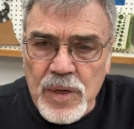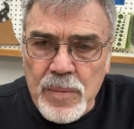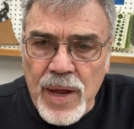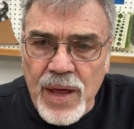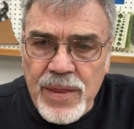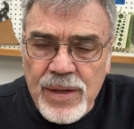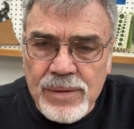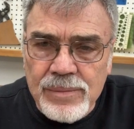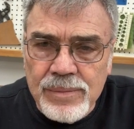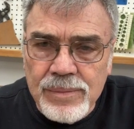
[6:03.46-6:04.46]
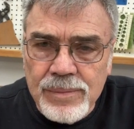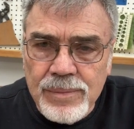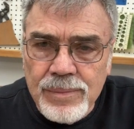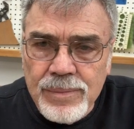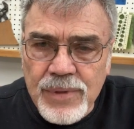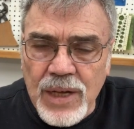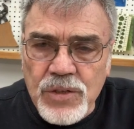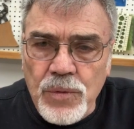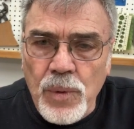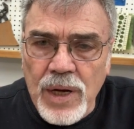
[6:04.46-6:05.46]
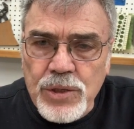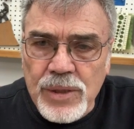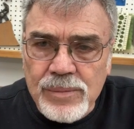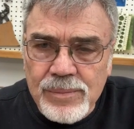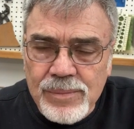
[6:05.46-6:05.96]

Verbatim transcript: at math. Thanks for watching.